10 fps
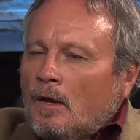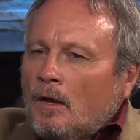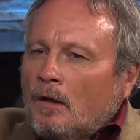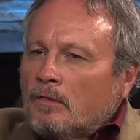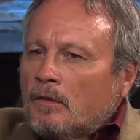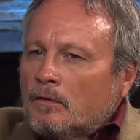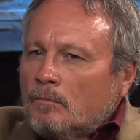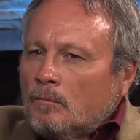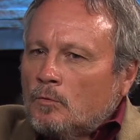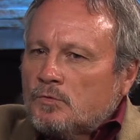I think the
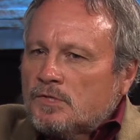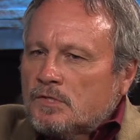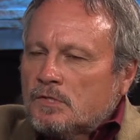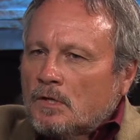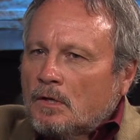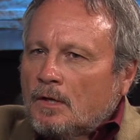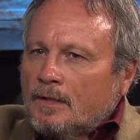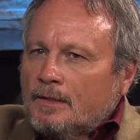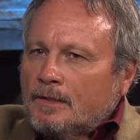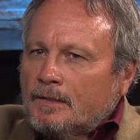most
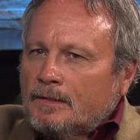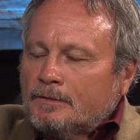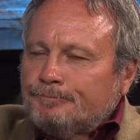uh,